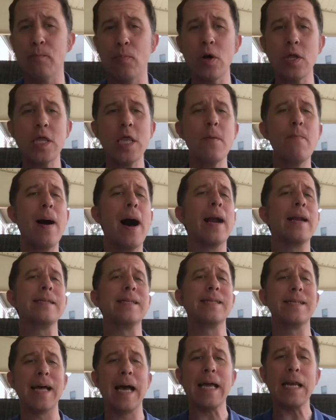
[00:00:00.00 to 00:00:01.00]
Put them out of
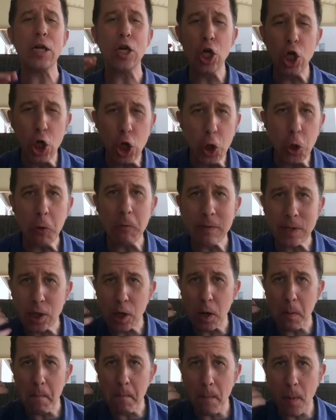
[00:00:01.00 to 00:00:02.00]
sight. Lose
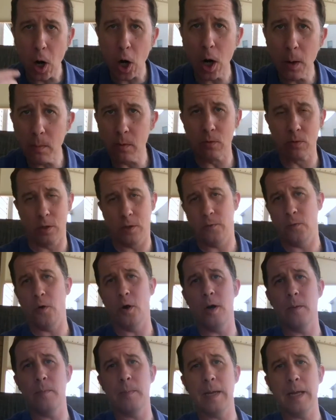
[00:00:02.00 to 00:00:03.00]
your marbles
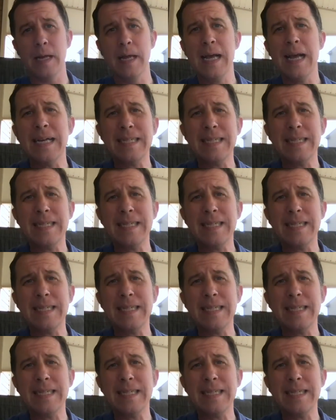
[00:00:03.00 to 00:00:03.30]
for a bit.